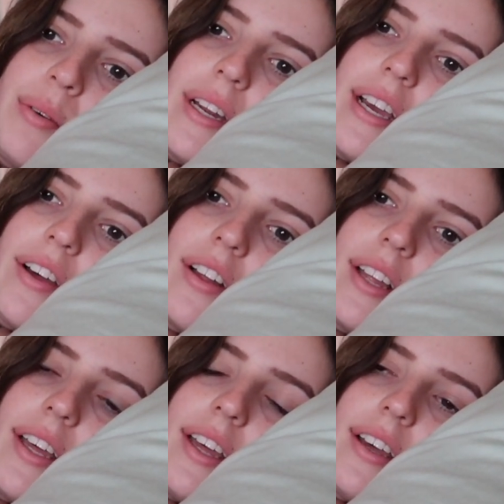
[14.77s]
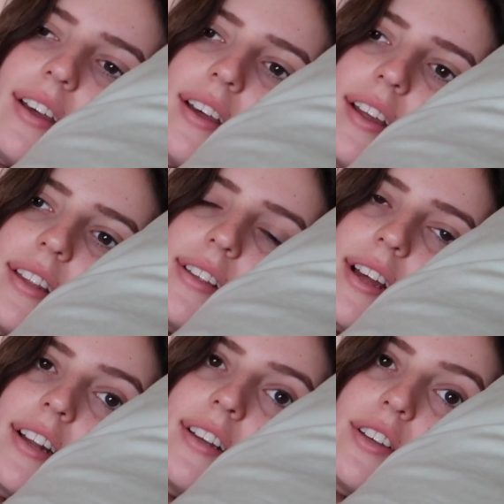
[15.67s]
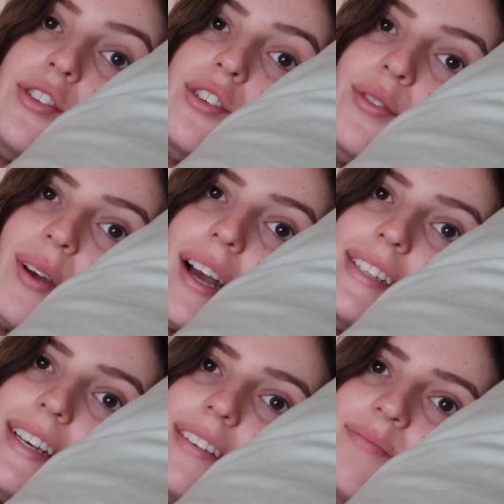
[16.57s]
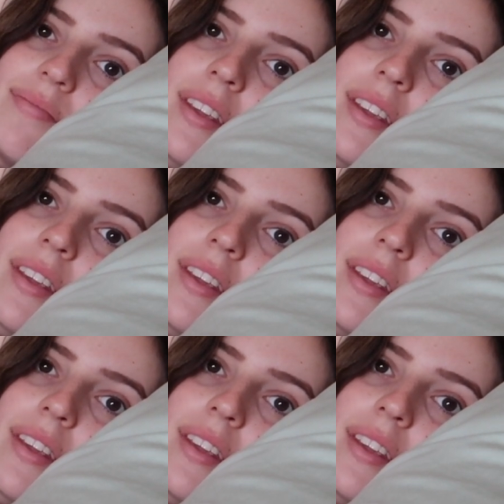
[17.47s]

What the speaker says: pretty early. The sun is just rising.